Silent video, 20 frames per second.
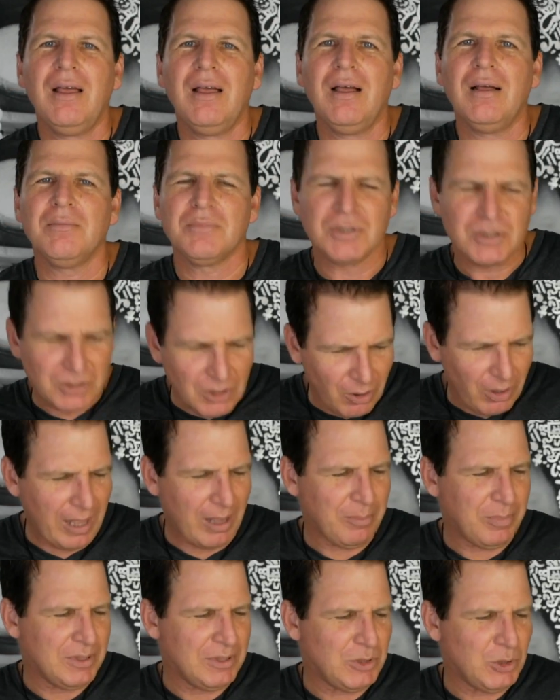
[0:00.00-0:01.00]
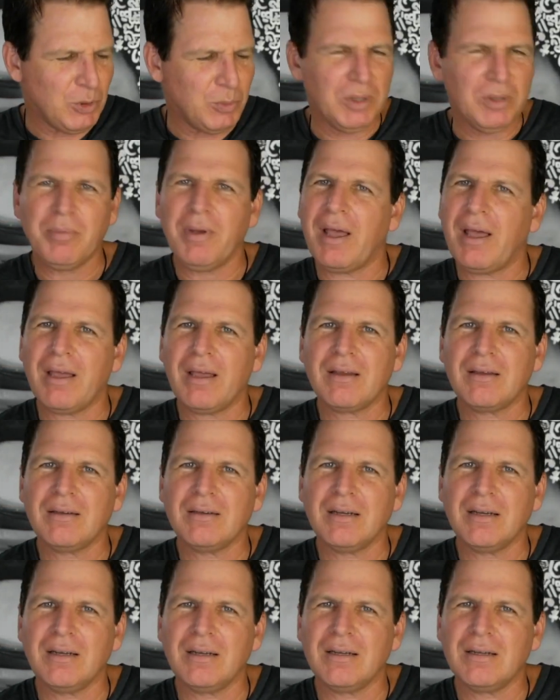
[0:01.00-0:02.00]
I'm so happy to be back.
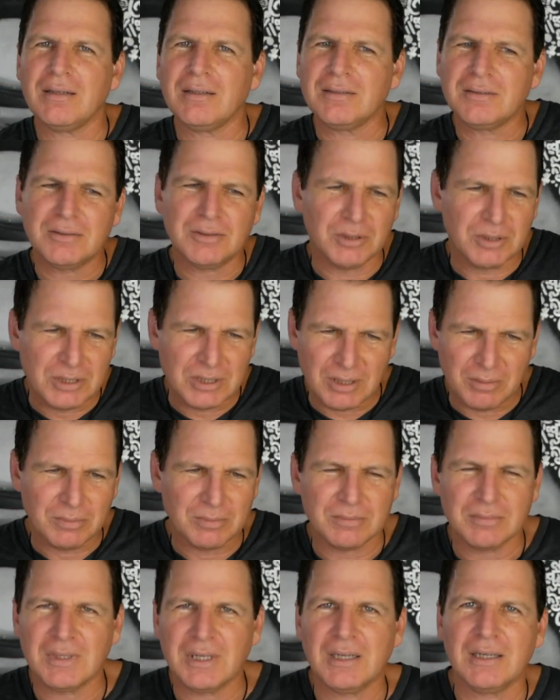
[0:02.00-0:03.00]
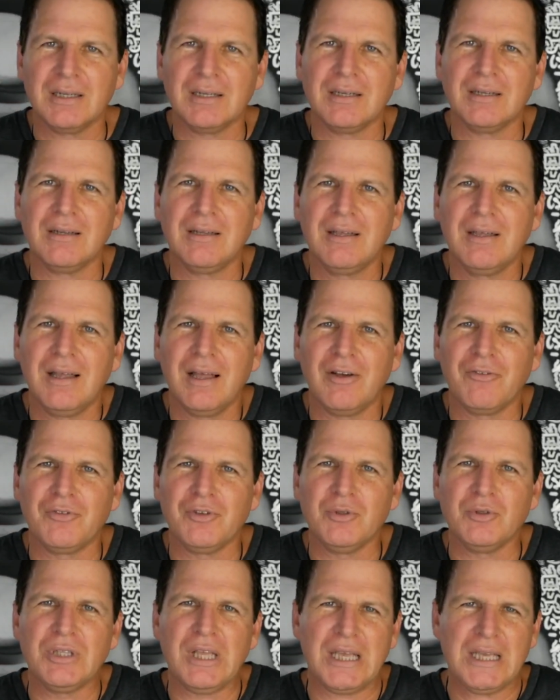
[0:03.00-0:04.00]
I took a
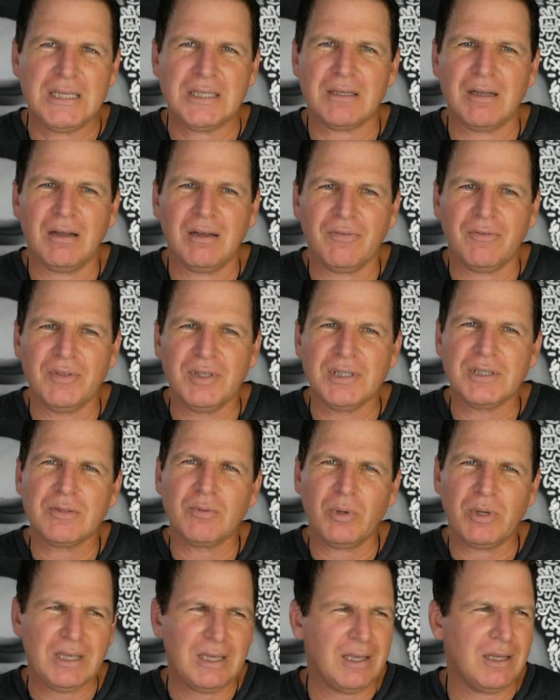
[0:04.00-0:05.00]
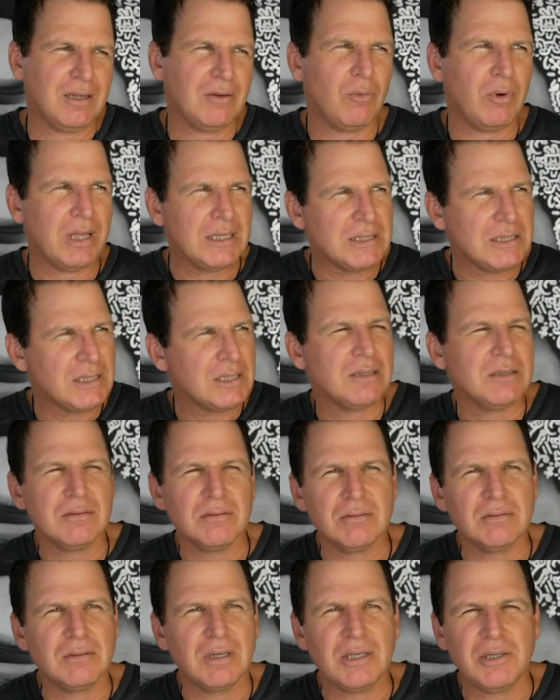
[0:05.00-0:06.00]
few days off this weekend, went
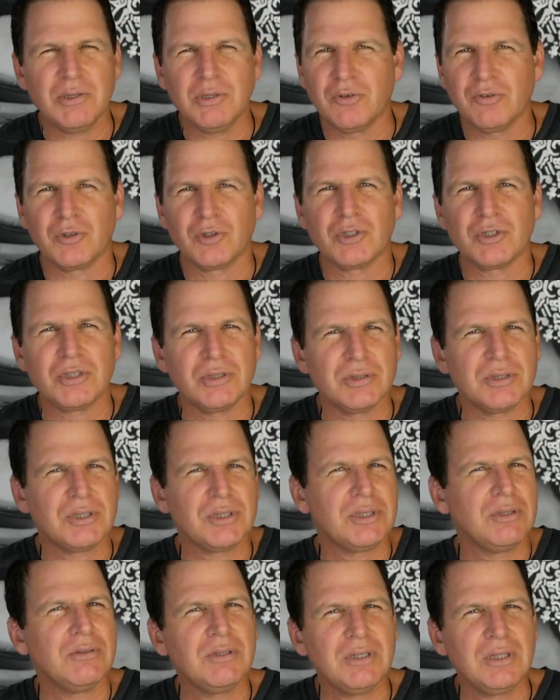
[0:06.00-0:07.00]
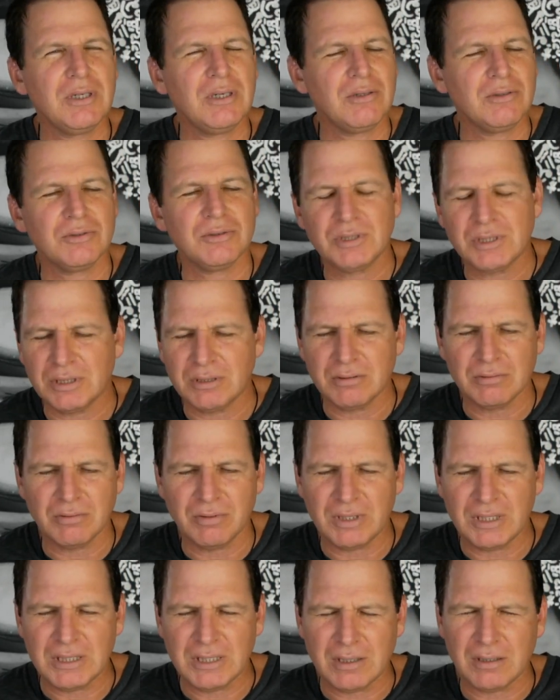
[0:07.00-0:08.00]
to Universal Studio to
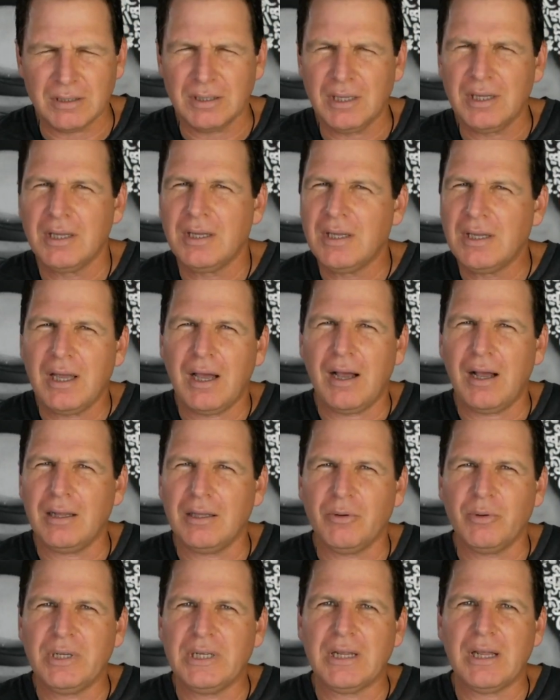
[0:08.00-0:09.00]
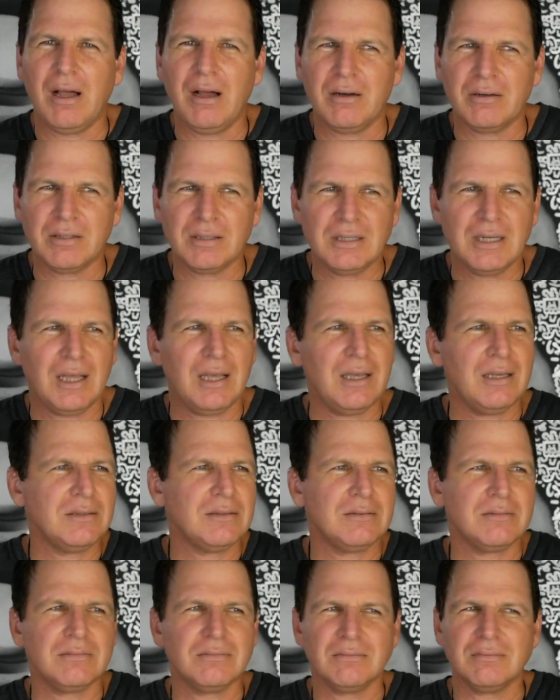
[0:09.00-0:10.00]
the Halloween Horror
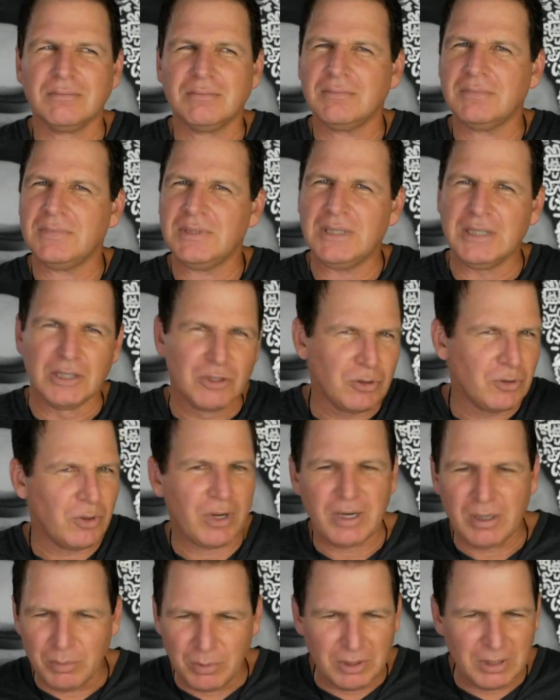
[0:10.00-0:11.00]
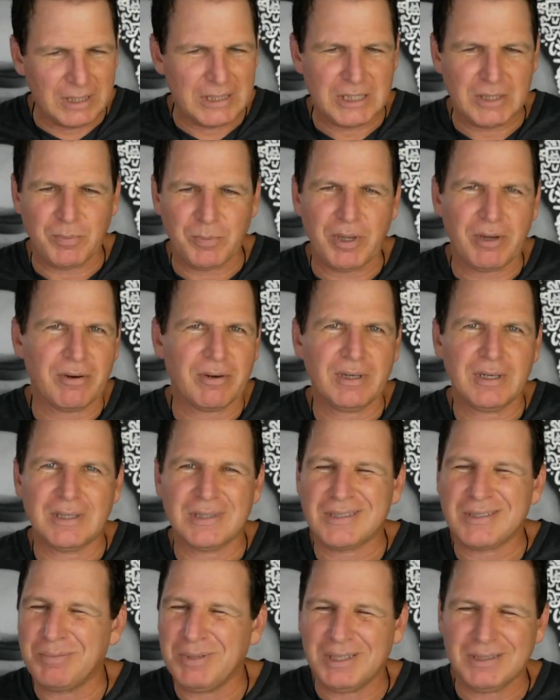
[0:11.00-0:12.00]
Night. Incredible
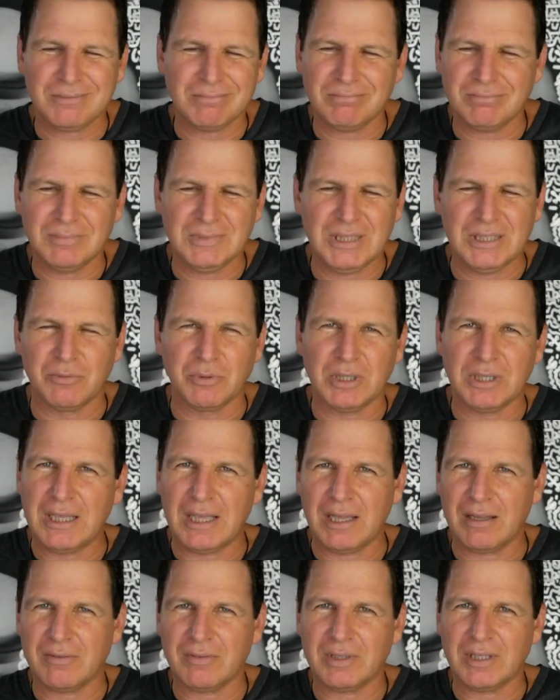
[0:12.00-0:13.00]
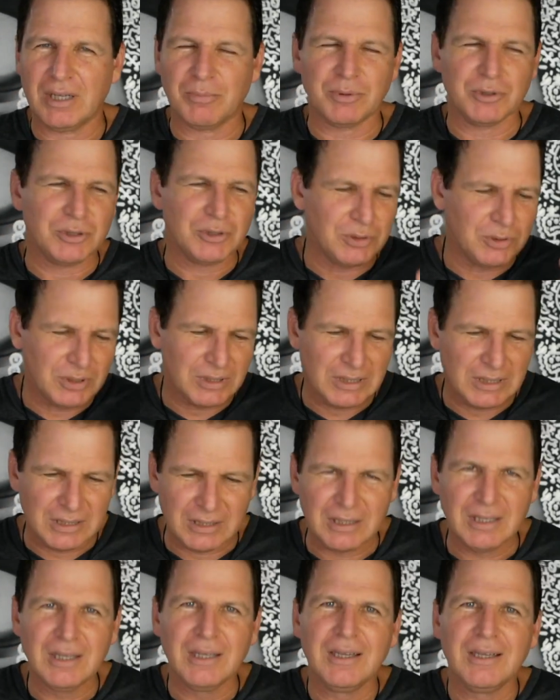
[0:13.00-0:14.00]
experience, but didn't really have an
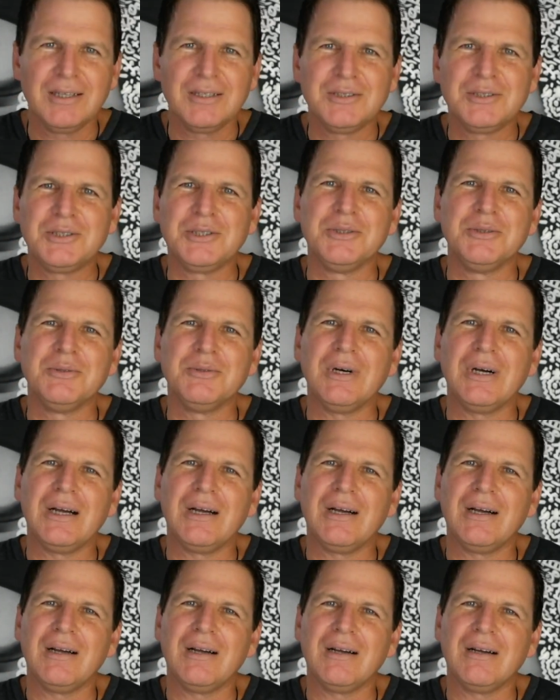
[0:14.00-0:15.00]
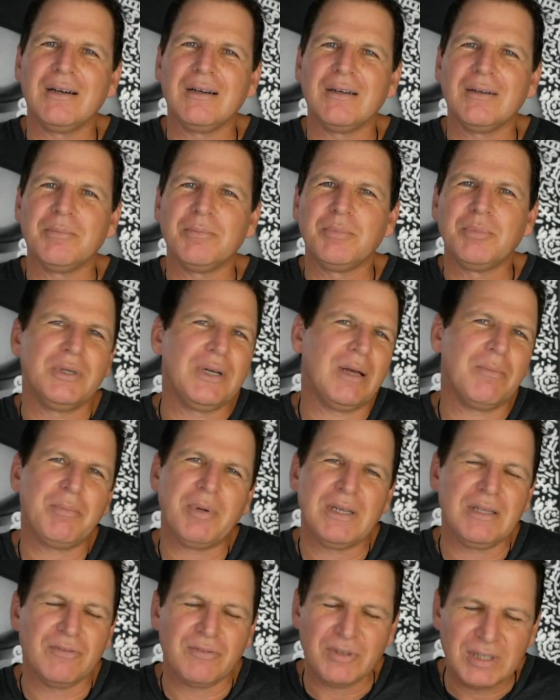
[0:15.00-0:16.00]
opportunity to put up
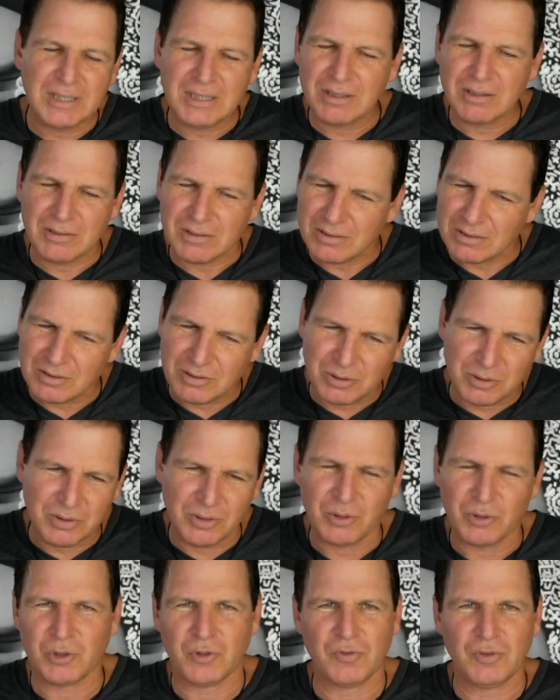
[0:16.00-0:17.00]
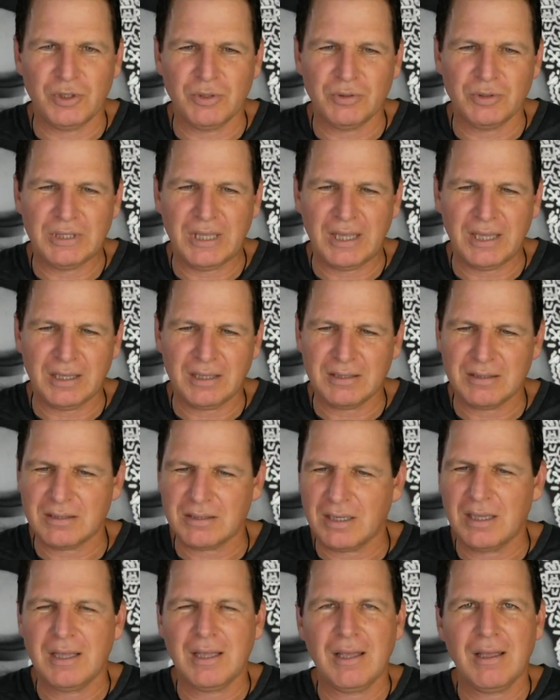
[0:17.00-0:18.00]
any videos during those few days.
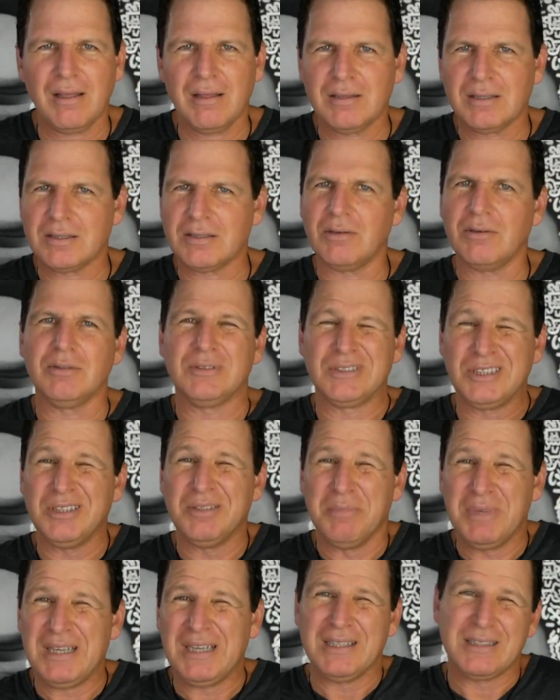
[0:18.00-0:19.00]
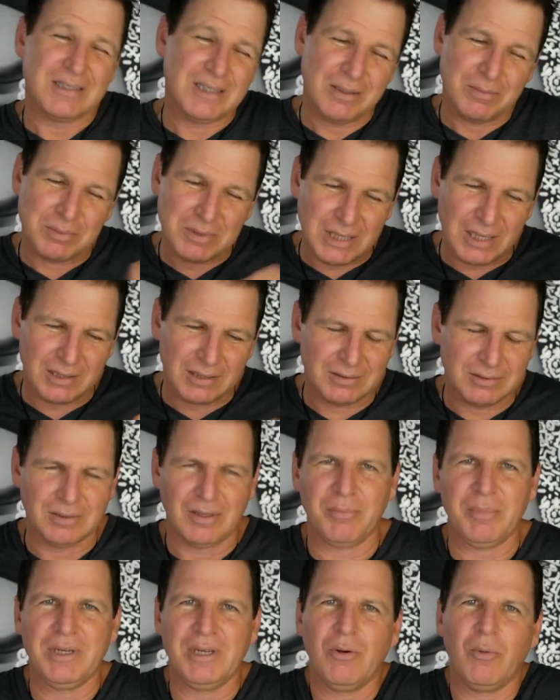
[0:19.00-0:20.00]
So to me, it seems like
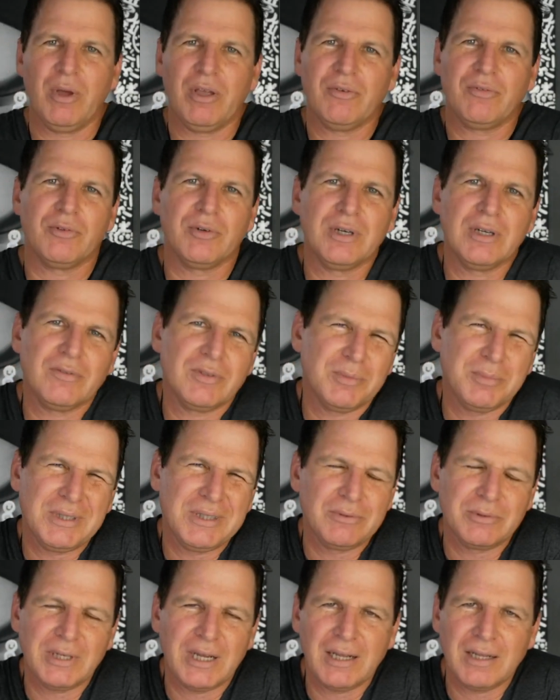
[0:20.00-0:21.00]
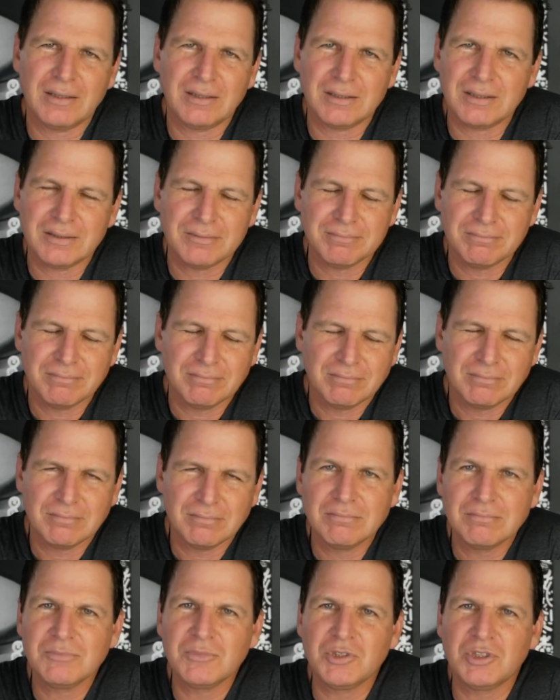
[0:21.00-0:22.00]
I've been away forever, but in reality,
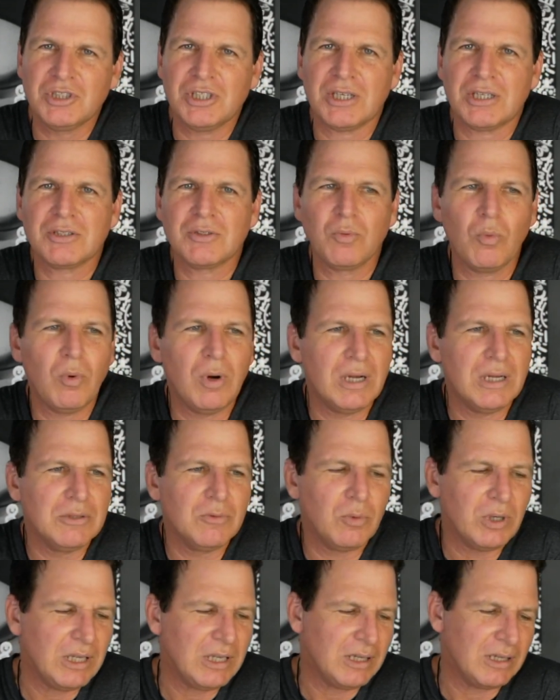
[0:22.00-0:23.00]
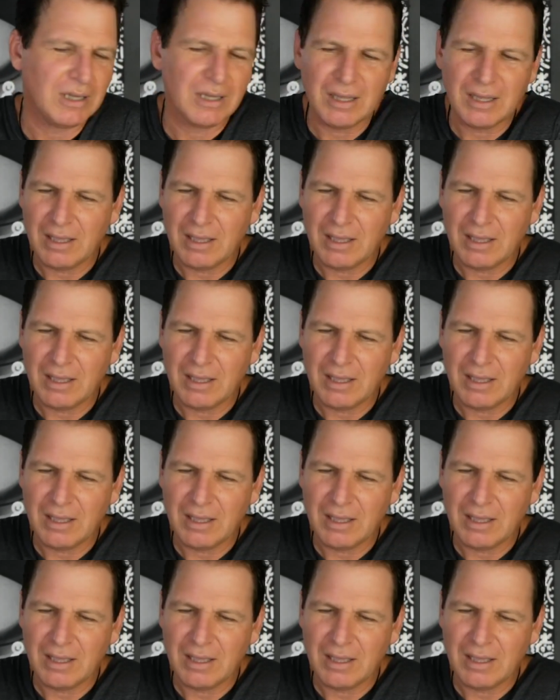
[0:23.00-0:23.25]
just 1 week.